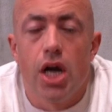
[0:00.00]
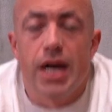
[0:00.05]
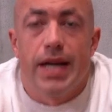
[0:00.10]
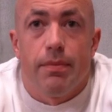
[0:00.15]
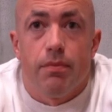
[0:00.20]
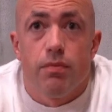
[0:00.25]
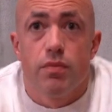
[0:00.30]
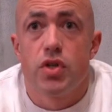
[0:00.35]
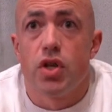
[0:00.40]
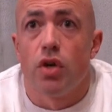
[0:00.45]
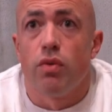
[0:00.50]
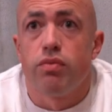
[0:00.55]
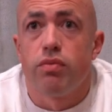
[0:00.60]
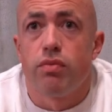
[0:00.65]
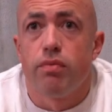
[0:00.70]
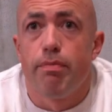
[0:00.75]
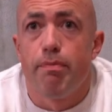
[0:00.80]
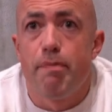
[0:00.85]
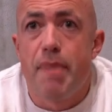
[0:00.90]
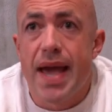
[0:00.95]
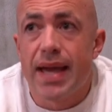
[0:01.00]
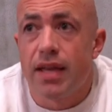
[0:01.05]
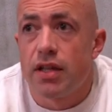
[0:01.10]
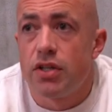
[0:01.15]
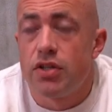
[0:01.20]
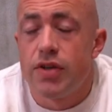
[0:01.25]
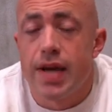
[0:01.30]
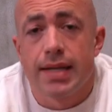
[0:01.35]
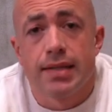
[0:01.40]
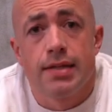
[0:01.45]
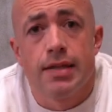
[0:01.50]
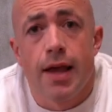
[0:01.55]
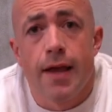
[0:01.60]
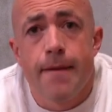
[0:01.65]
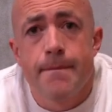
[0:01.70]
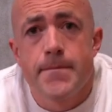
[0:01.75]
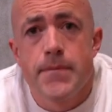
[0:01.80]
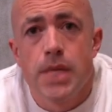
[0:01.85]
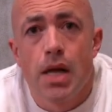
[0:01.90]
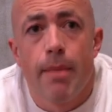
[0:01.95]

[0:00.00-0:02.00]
Alright, so back of the track today.